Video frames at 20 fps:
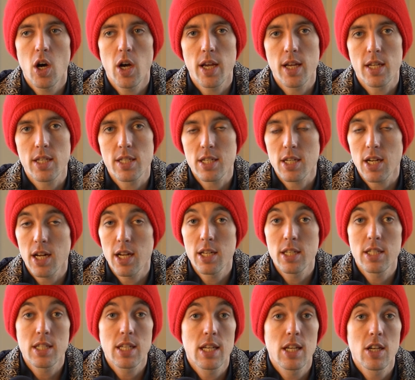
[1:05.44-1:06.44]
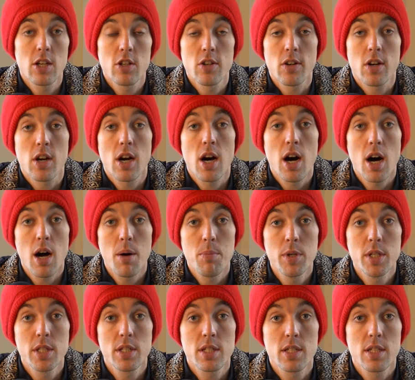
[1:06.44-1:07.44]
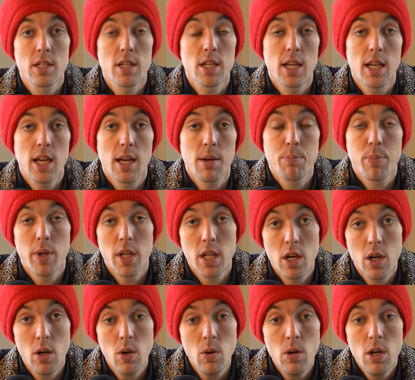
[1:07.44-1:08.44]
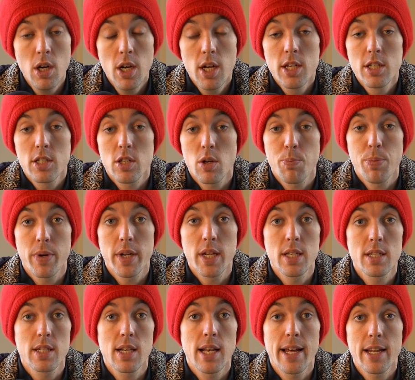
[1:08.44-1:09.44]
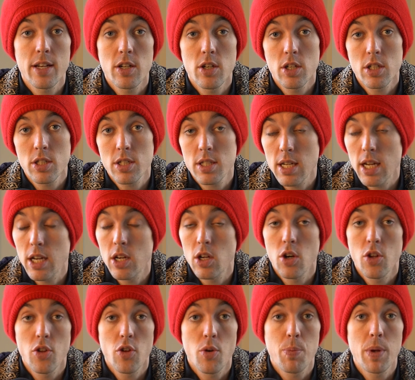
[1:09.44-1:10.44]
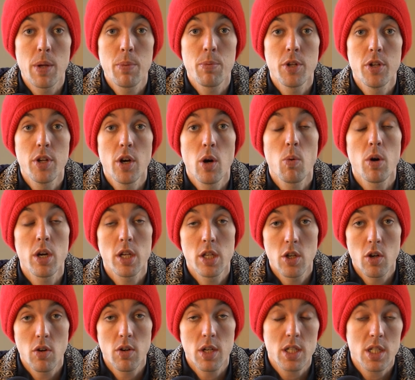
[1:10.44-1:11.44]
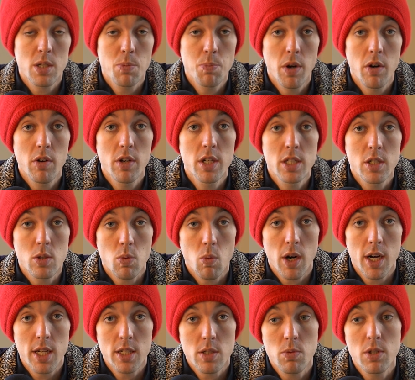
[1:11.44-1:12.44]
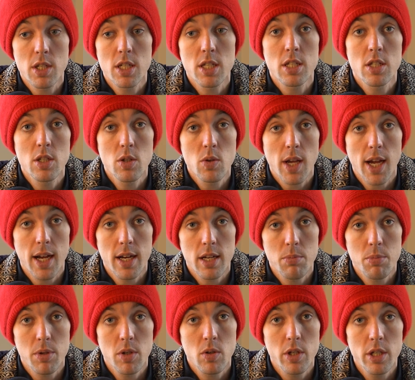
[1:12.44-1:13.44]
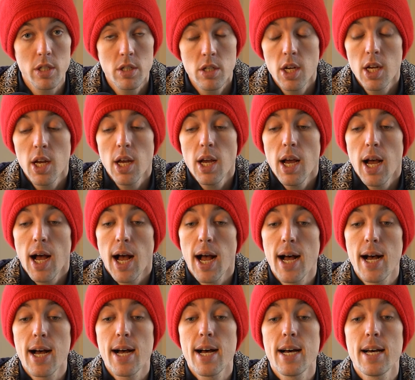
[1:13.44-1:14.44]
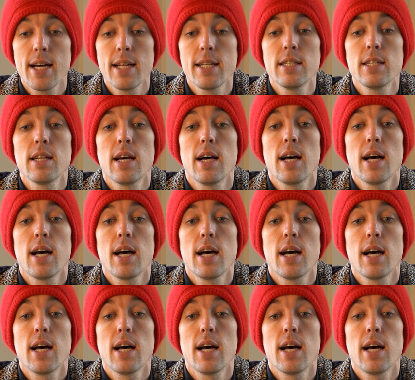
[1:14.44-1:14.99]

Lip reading: excited to hear your comments below. So please let us and other people know what your experience was with this new cannabinoid. And